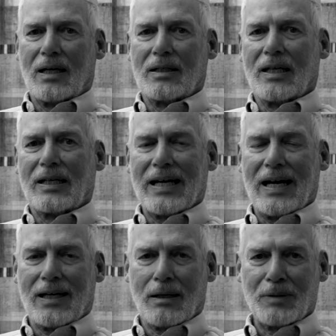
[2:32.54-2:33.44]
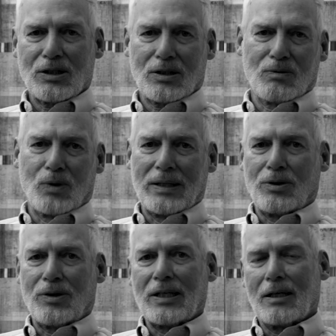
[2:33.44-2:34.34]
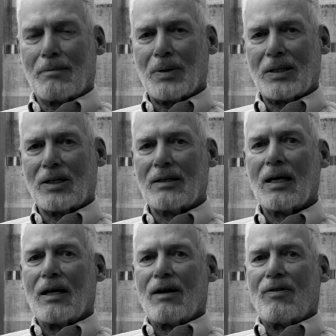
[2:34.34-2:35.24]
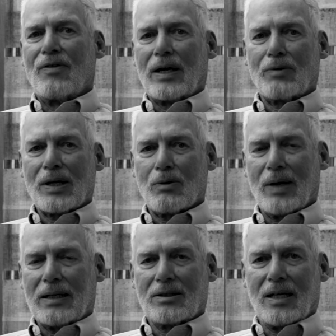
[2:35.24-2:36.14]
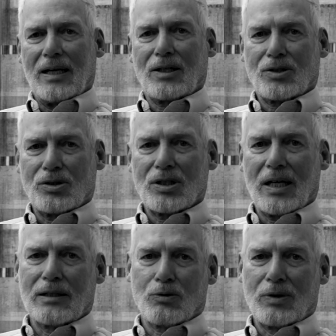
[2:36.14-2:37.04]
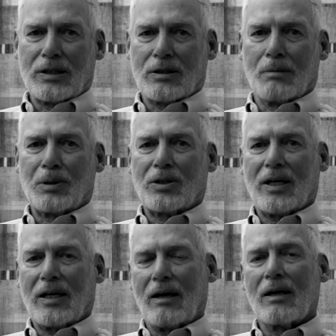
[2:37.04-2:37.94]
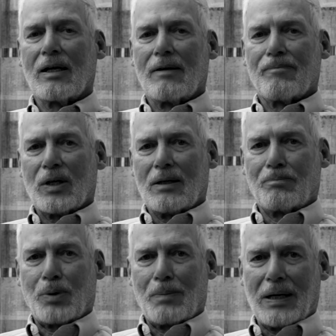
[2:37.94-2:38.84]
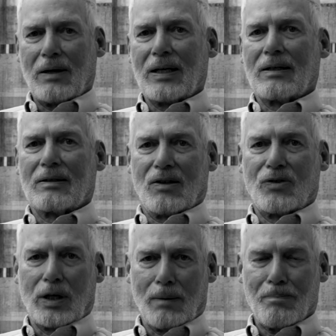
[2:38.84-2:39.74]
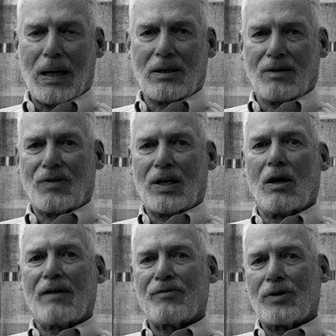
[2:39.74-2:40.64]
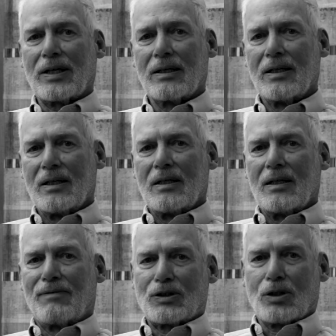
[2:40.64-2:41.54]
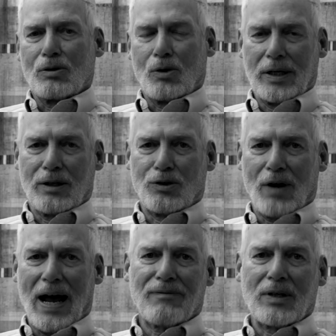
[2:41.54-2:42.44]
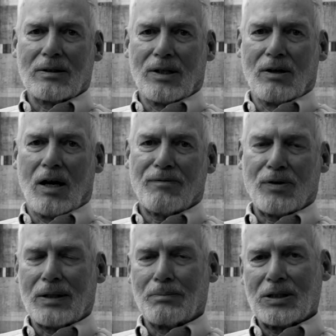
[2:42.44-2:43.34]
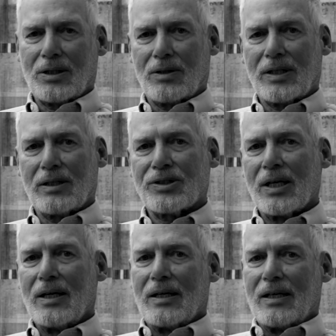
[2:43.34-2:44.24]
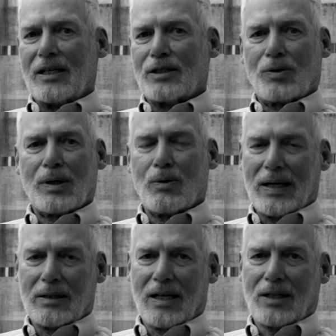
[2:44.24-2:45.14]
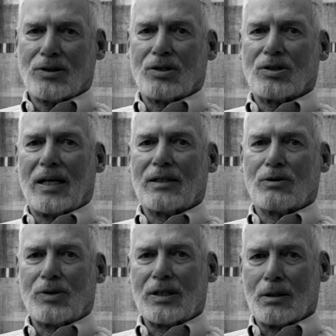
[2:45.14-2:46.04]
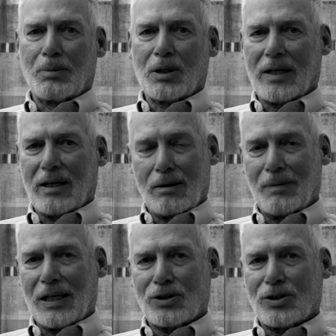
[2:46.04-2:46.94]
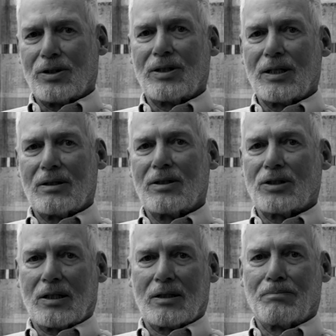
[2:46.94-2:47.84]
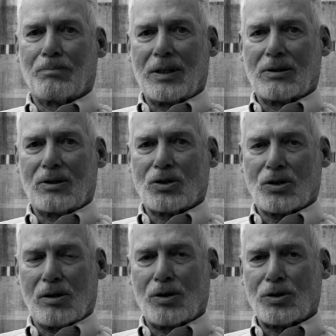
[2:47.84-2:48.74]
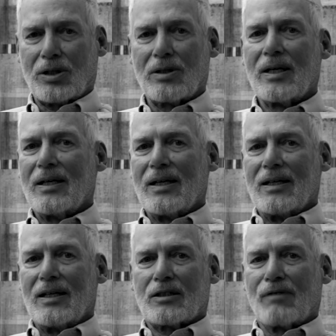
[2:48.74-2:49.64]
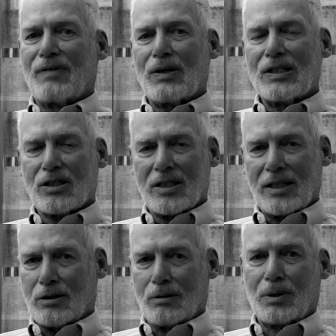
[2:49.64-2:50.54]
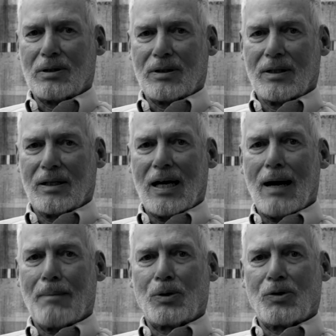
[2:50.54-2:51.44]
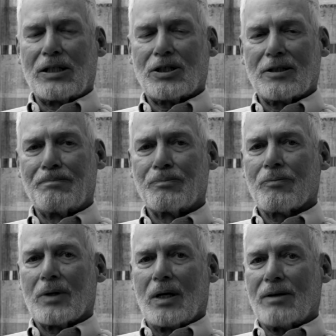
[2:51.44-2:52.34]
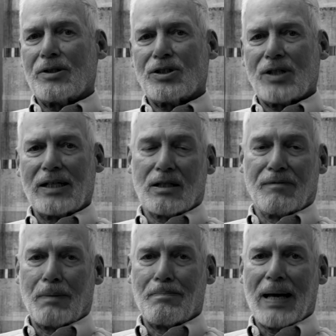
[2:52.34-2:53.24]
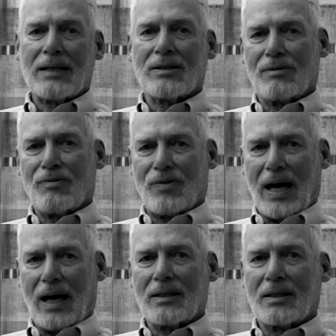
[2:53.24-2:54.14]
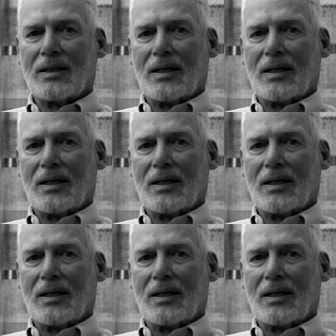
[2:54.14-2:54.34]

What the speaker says: economist rendering an opinion, they're required to exercise reasonable care in preparing their part of the offering. If it's a lawyer drafting the offering materials, he's required to exercise reasonable care to make sure that there's a complete disclosure. It's a very sensible operation. Other states have abandoned that